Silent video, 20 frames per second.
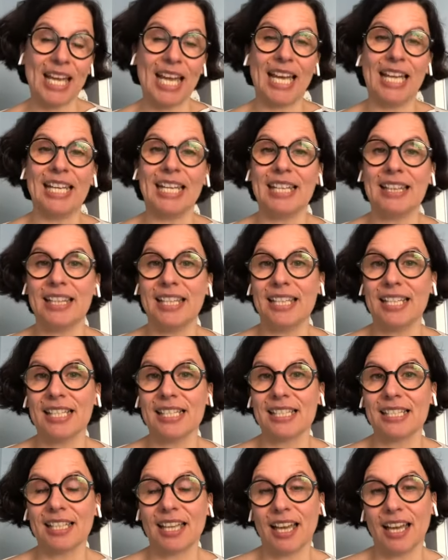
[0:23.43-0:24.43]
And in
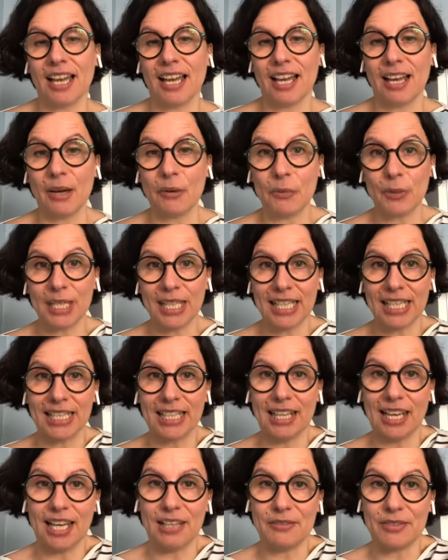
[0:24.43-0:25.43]
these
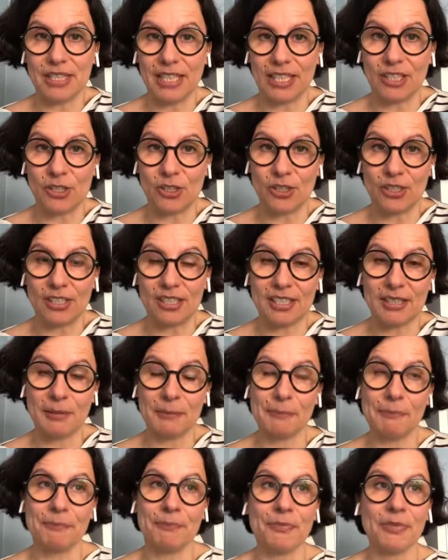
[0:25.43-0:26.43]
weekly live sessions,